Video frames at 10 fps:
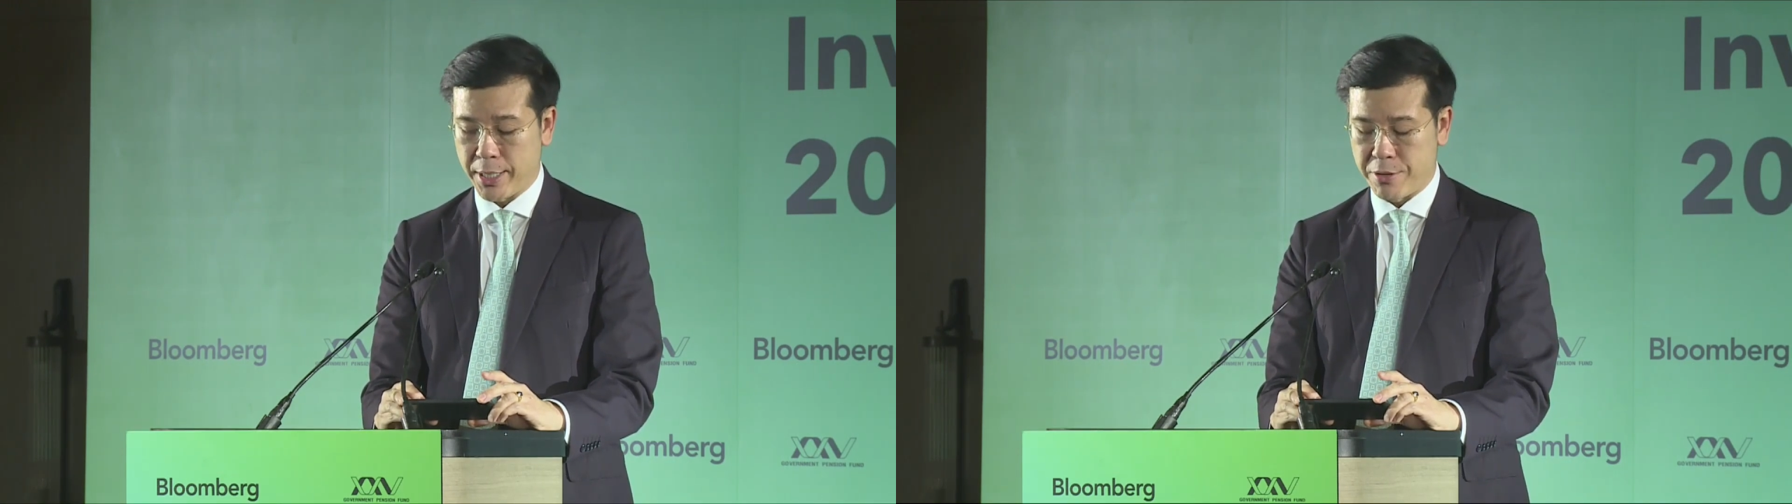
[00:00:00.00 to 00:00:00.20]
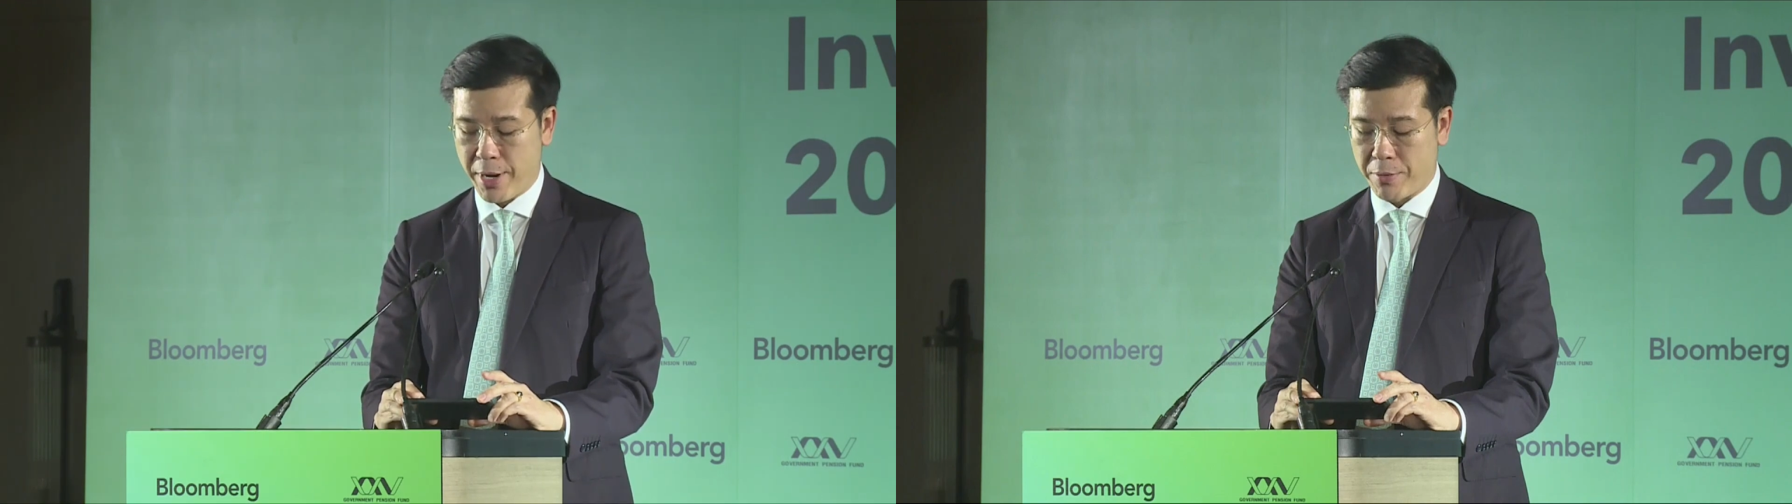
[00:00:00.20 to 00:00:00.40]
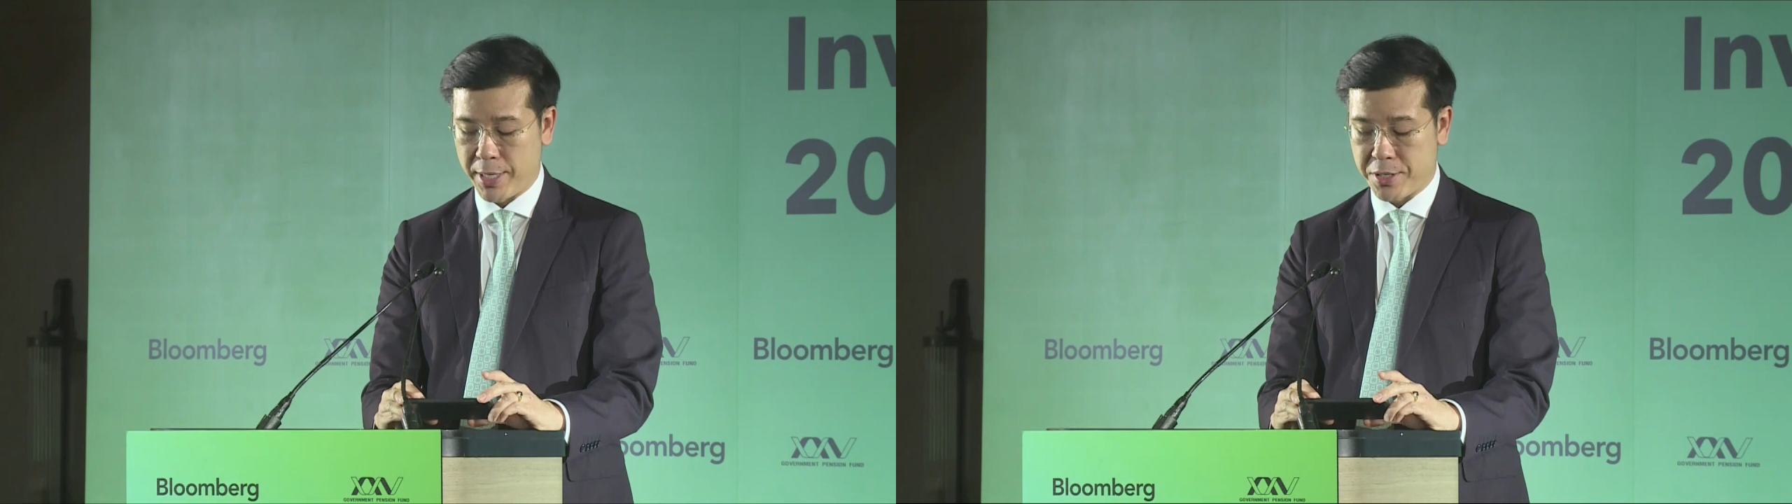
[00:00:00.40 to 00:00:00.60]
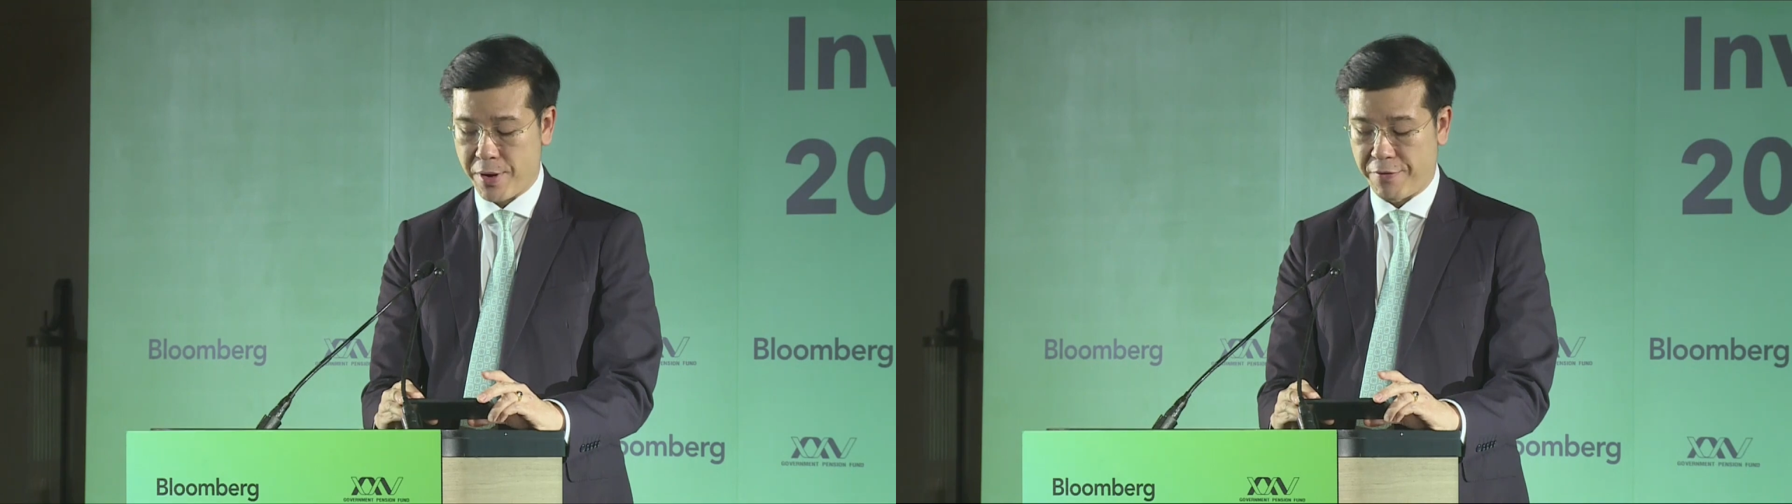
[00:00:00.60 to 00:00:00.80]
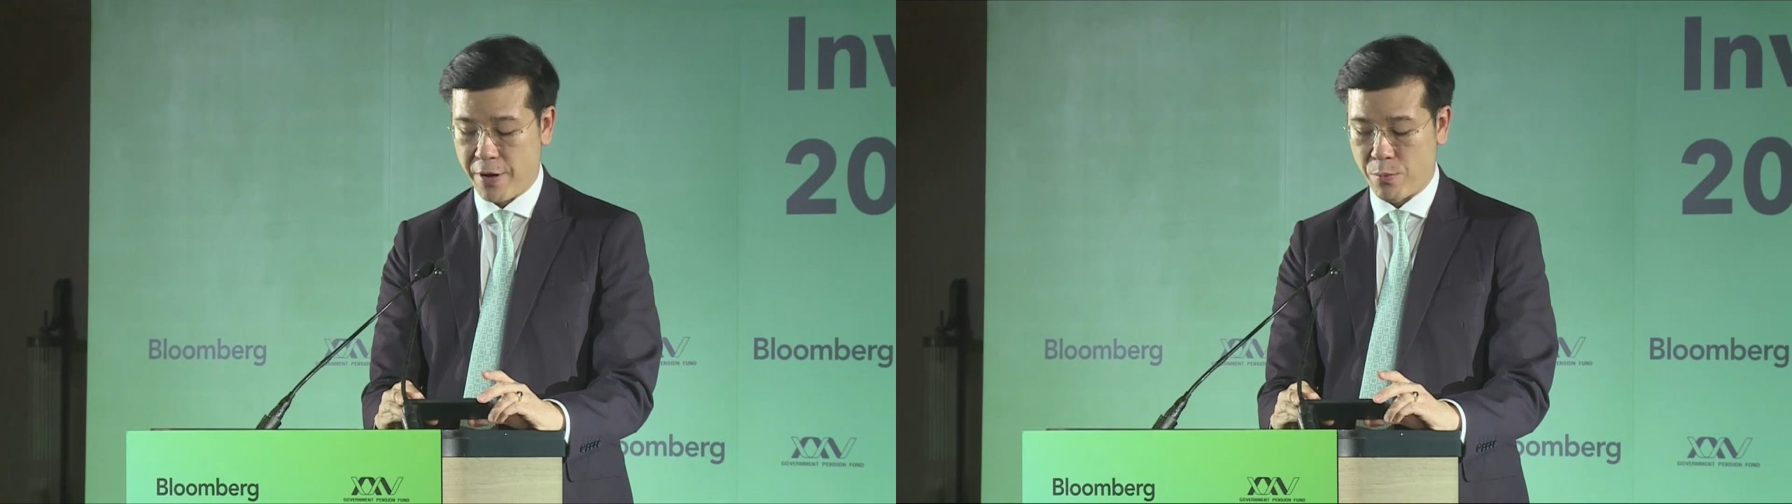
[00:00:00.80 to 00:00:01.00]
a regulatory
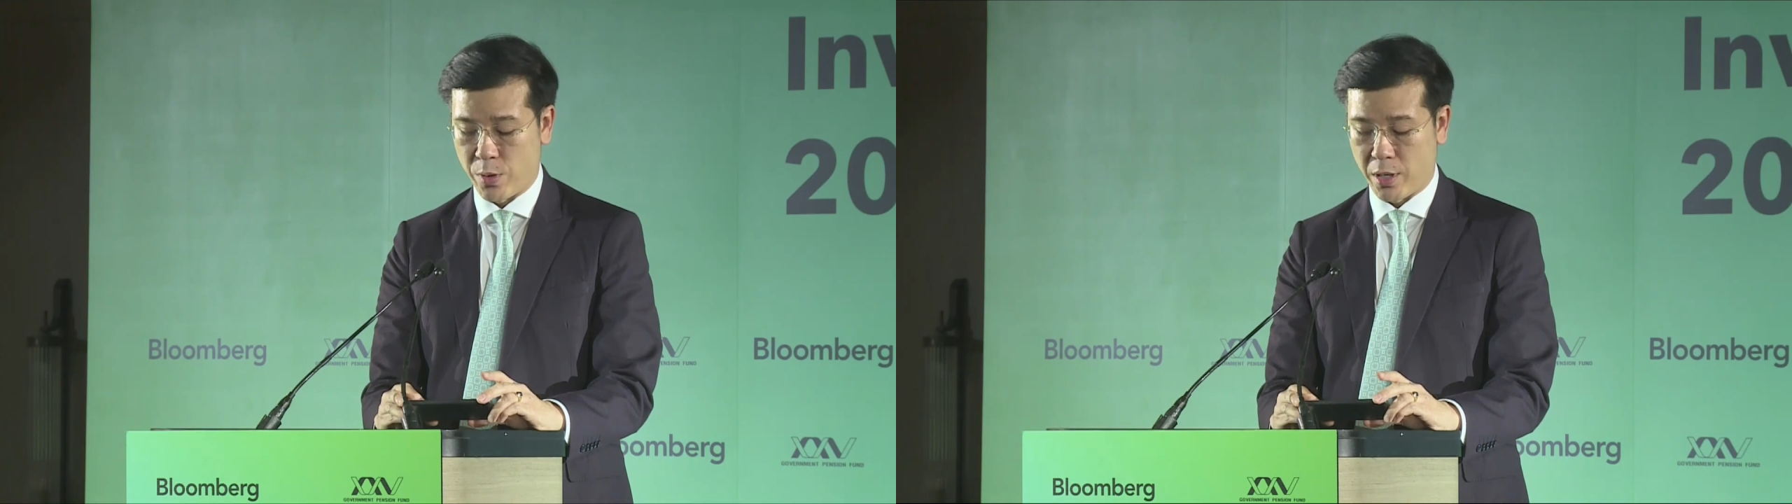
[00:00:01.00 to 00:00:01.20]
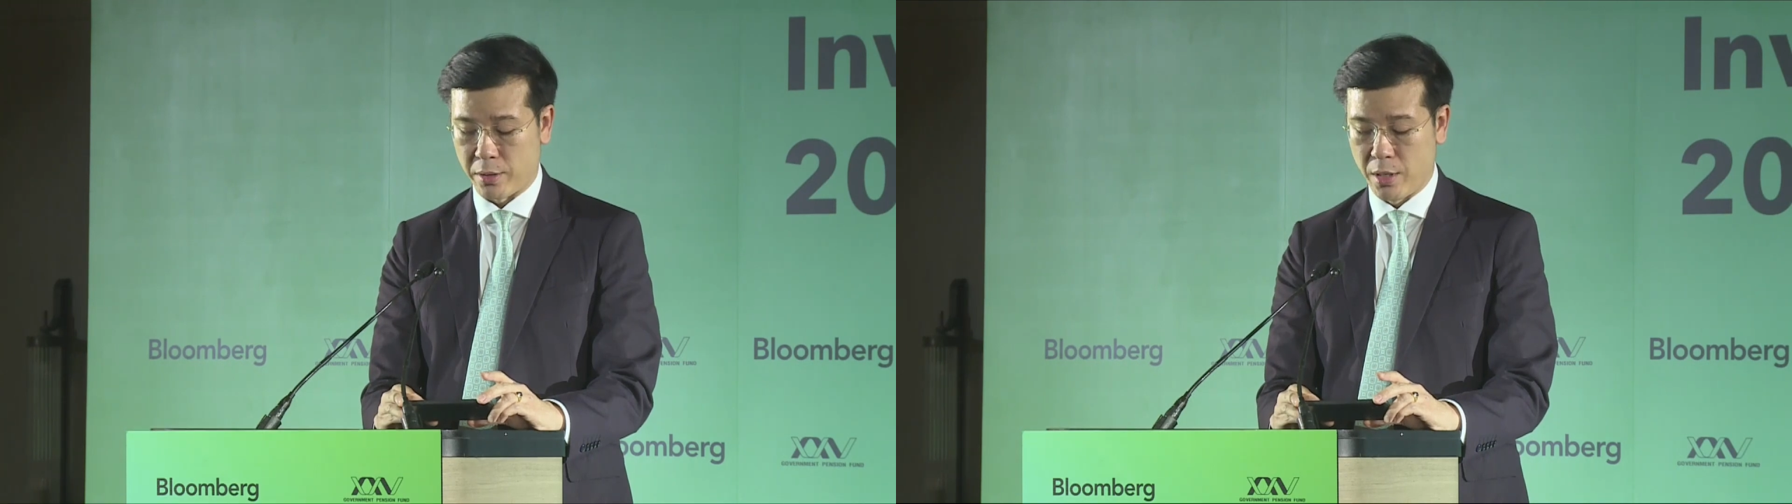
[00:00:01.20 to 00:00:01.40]
framework